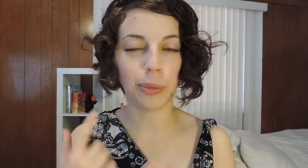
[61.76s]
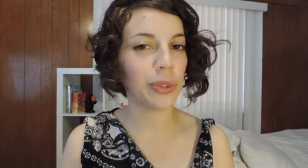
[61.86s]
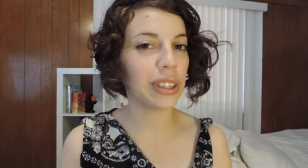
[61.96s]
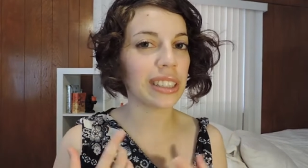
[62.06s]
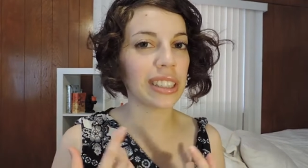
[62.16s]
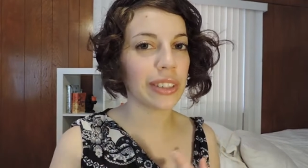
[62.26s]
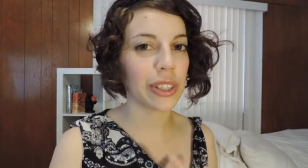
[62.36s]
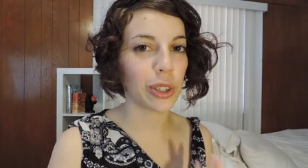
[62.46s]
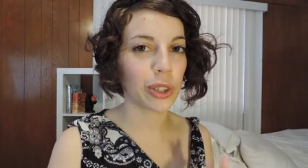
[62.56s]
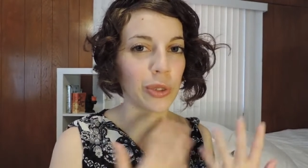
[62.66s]
movies, TV
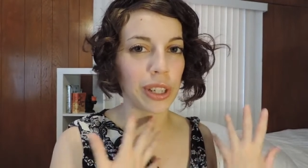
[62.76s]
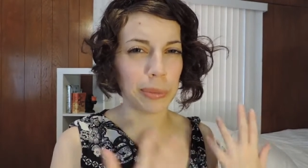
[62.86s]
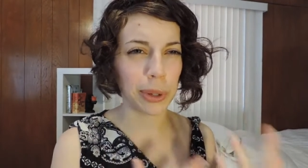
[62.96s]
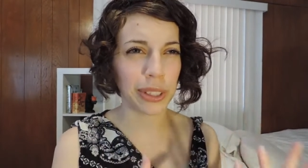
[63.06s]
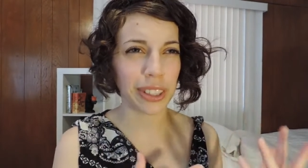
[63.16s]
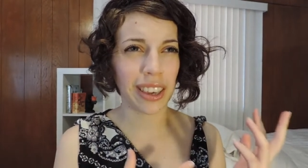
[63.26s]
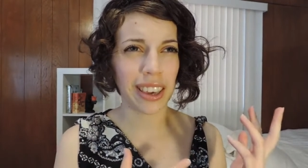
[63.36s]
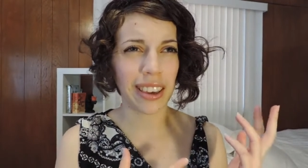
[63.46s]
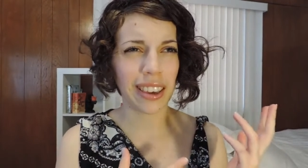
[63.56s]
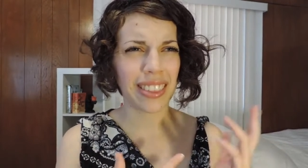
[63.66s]
shows, reading books,
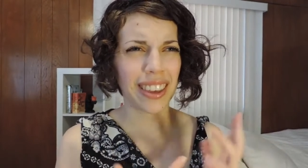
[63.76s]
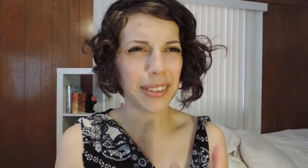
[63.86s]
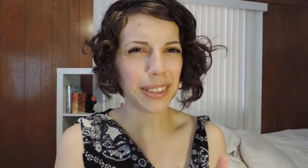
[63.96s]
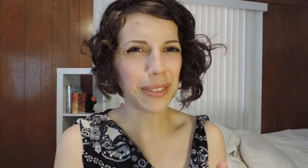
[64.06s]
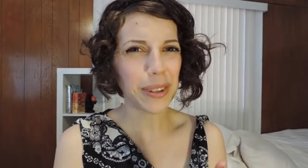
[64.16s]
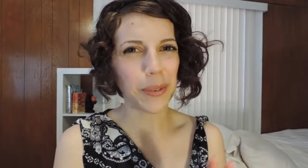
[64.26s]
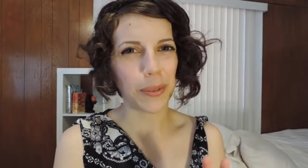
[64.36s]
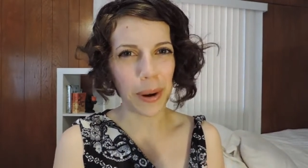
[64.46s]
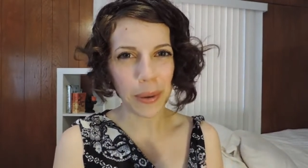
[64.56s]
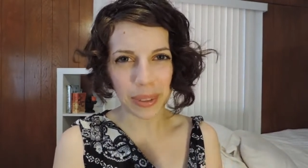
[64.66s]
they have something
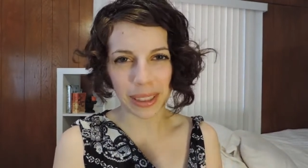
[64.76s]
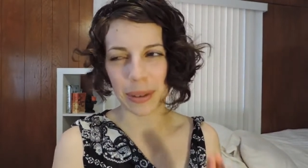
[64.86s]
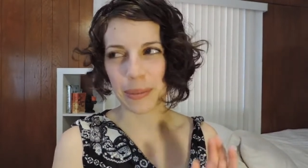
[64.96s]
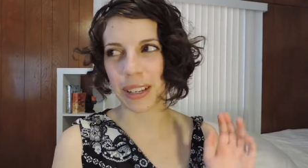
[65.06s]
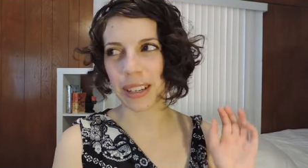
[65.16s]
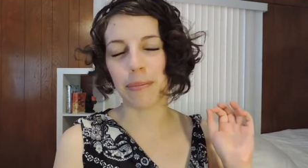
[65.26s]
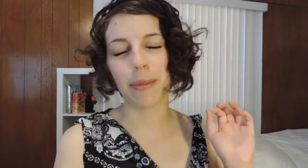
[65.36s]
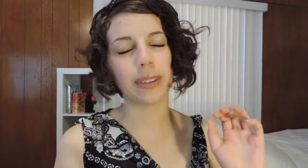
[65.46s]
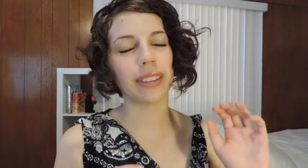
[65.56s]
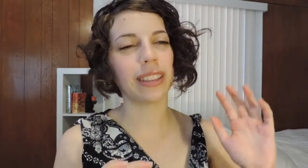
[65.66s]
wrong with them. Like
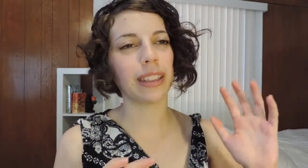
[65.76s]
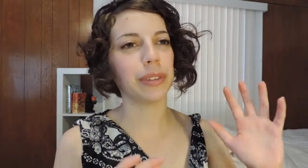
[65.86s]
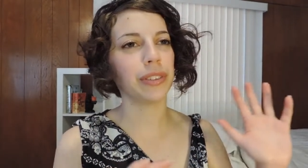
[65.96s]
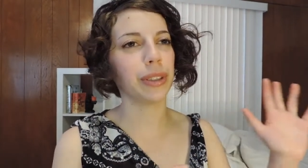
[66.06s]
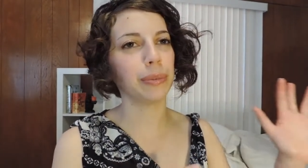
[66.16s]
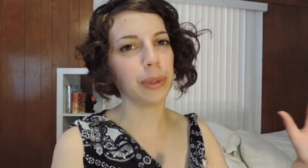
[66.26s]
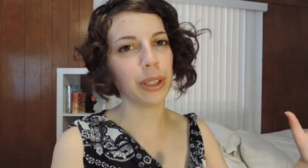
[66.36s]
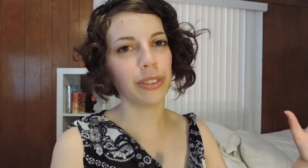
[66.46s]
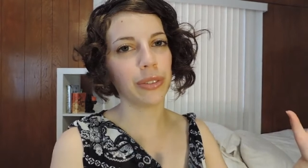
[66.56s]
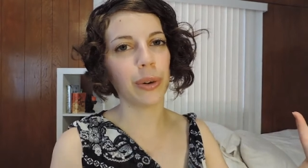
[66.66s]
most of the time if you're
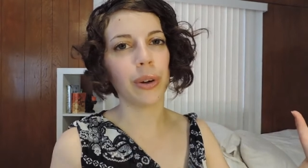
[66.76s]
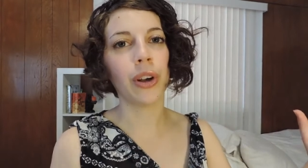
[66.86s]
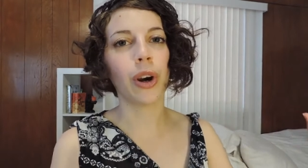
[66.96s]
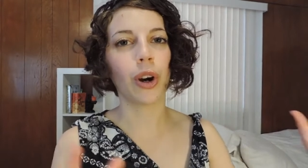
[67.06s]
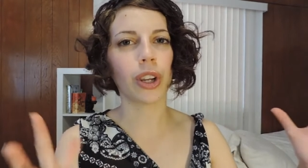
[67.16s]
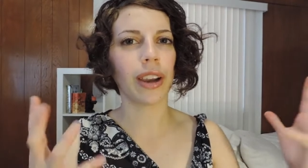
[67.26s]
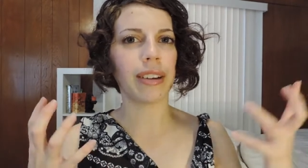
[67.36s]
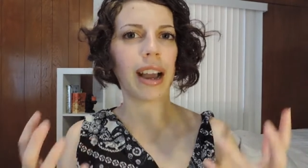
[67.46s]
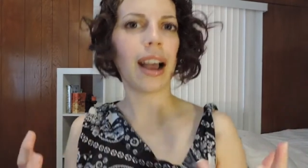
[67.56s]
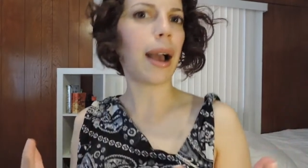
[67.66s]
beautiful or you have
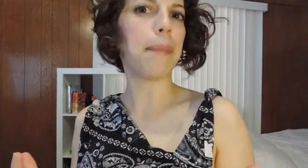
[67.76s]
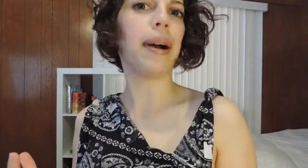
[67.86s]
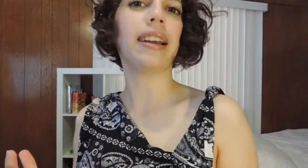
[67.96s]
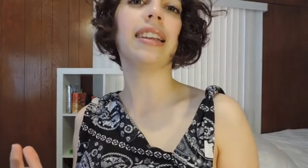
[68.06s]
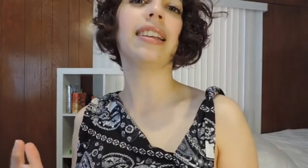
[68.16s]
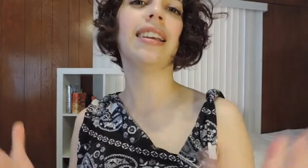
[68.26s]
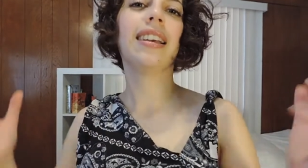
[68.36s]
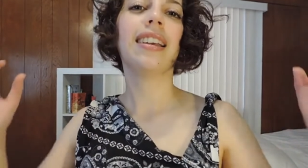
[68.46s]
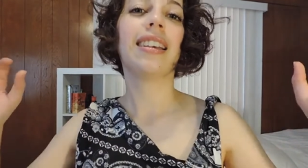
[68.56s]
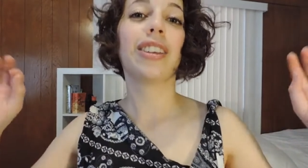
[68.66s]
a hot body,
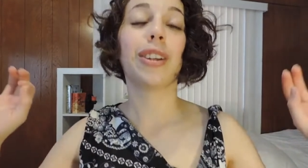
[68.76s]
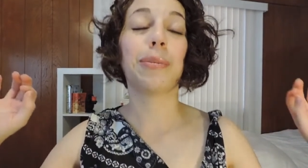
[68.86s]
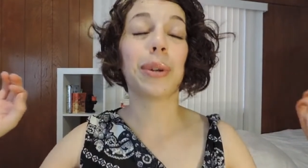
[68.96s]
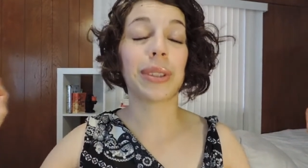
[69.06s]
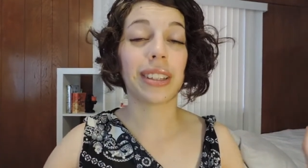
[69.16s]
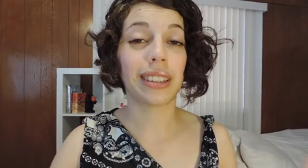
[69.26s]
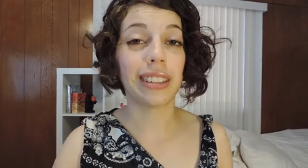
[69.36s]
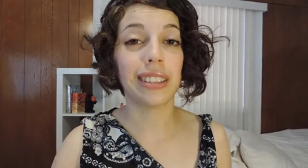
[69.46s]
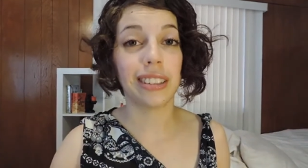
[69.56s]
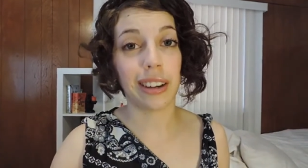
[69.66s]
you're most
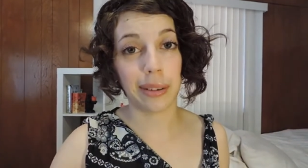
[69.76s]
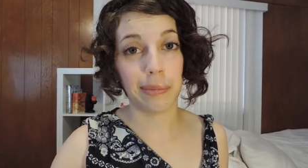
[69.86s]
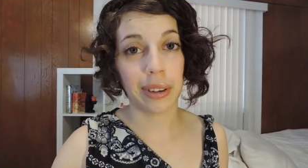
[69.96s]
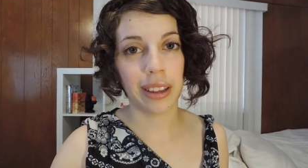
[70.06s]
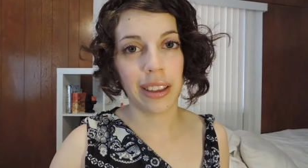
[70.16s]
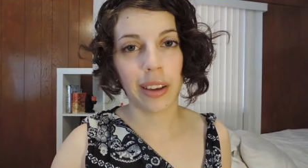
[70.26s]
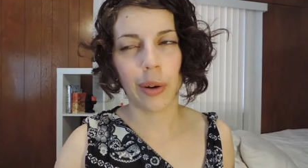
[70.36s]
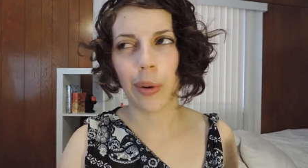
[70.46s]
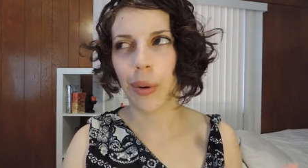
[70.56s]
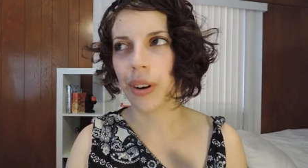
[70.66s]
likely dumb
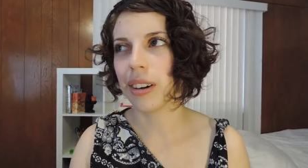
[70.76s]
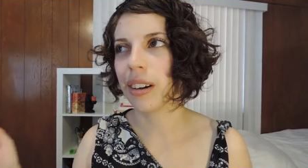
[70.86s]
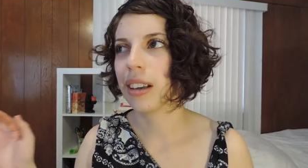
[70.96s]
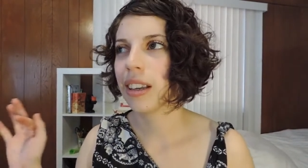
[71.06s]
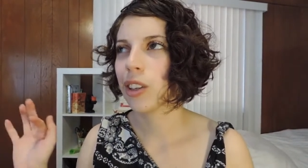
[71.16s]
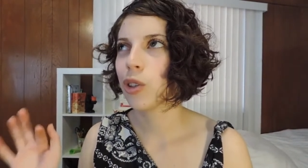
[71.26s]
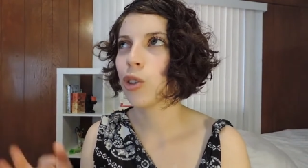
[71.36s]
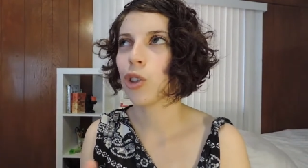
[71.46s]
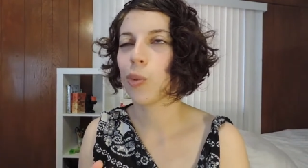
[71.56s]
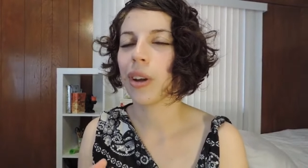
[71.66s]
or you
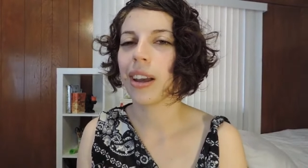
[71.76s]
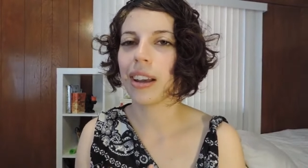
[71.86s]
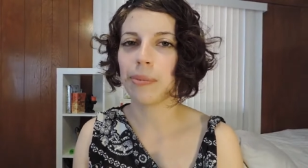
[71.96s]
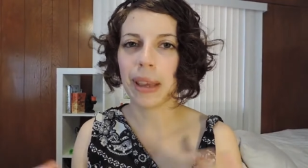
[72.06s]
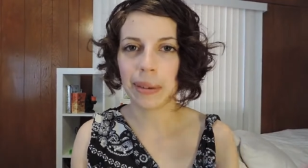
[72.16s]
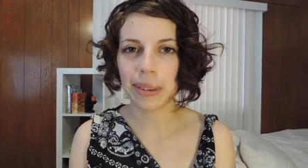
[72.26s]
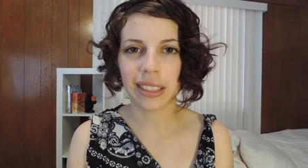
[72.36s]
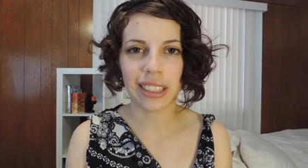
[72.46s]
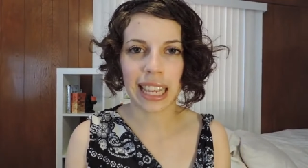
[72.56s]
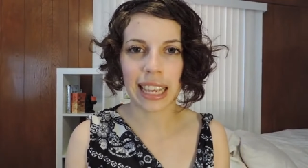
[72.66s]
just want to have
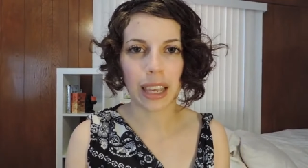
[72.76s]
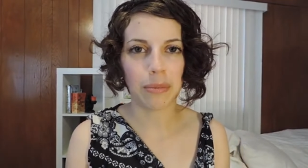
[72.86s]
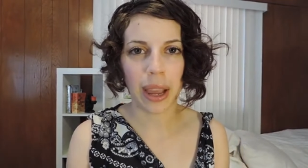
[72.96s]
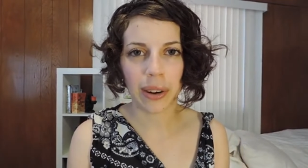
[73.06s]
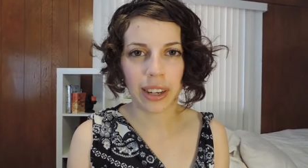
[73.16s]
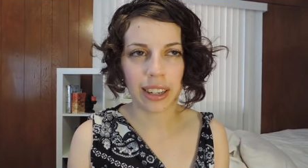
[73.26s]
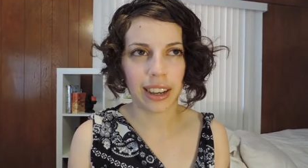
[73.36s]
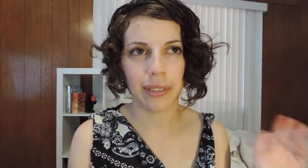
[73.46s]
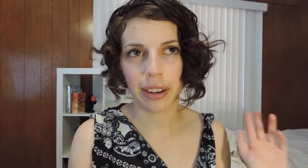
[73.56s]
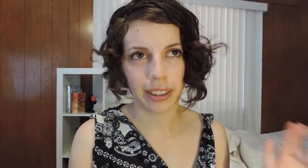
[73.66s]
babies and get married and
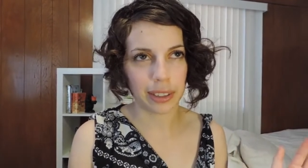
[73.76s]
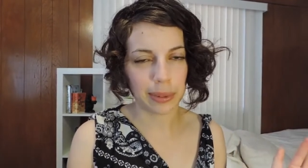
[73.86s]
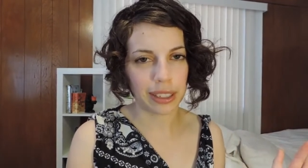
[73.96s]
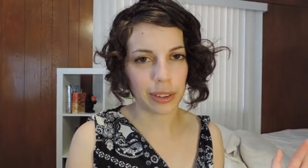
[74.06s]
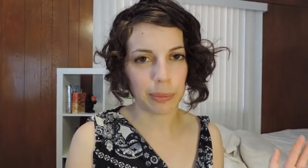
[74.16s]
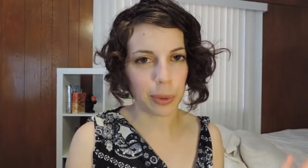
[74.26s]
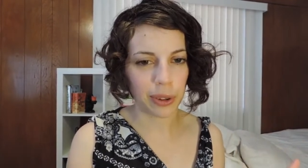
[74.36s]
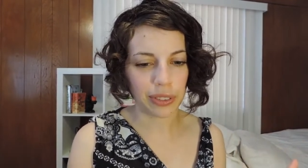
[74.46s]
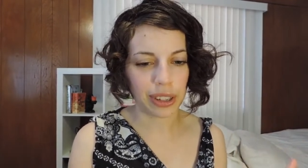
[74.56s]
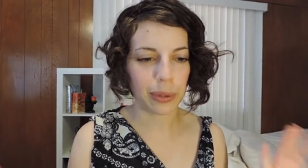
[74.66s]
have a husband or
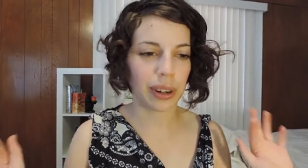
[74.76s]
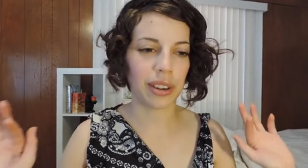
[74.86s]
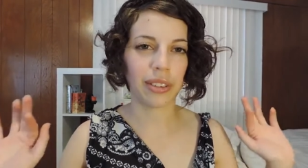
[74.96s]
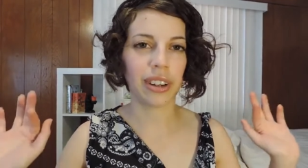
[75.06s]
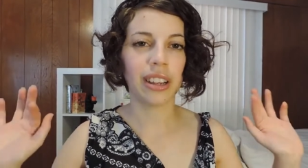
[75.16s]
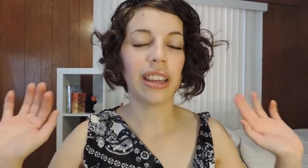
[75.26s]
boyfriend or whatever.